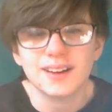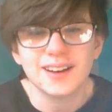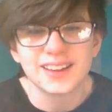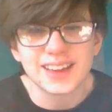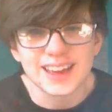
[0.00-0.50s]

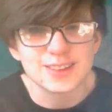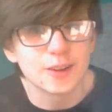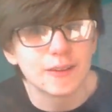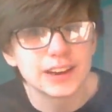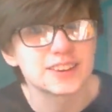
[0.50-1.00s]
Okay,
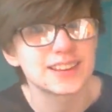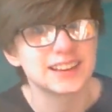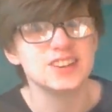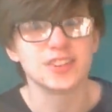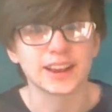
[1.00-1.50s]
so I just had
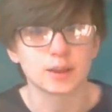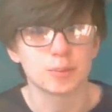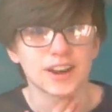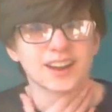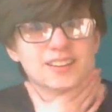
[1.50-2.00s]
a drink
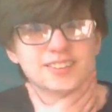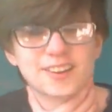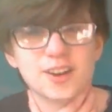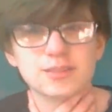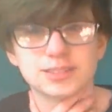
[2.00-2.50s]
break, so
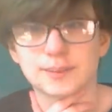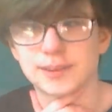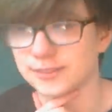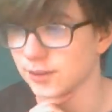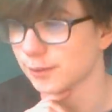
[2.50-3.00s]
hopefully
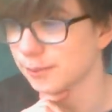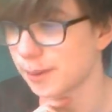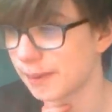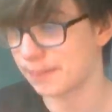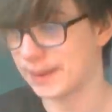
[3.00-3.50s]
my voice will be
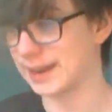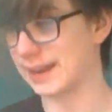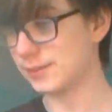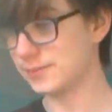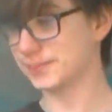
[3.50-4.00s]
a bit better
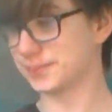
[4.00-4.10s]
now.